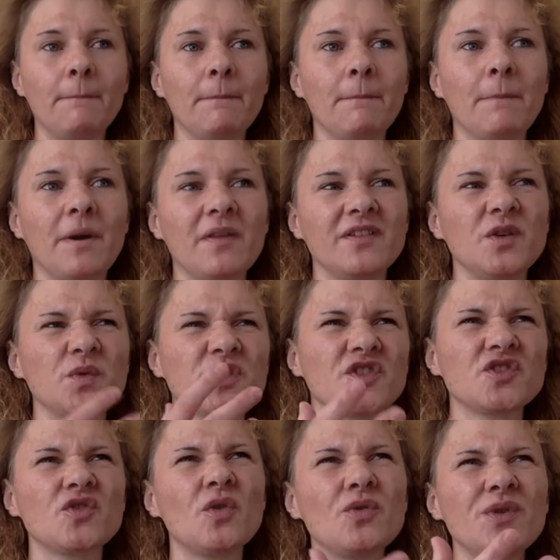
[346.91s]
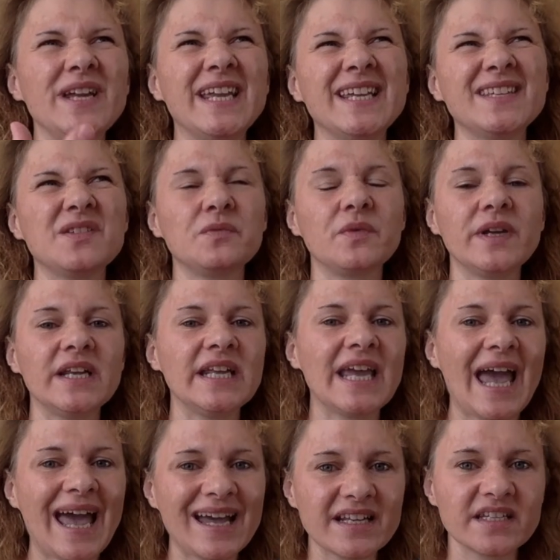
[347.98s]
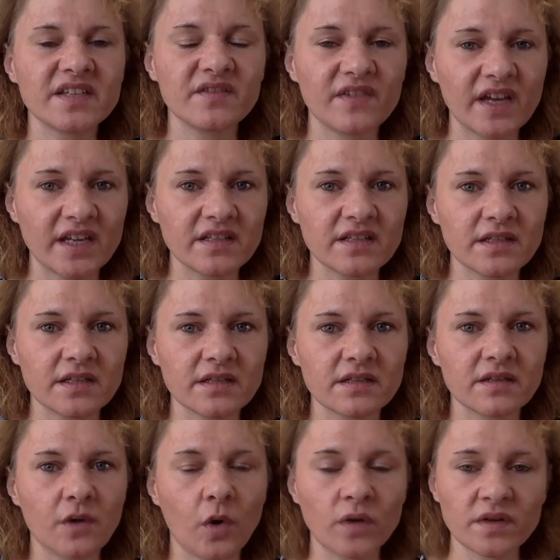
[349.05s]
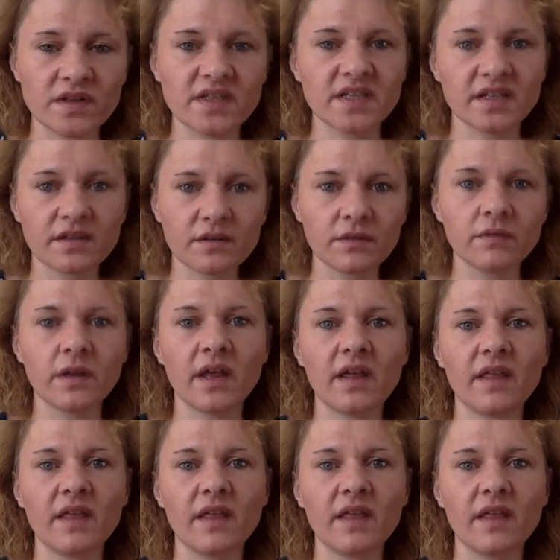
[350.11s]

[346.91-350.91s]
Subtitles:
But your story isn't really activated until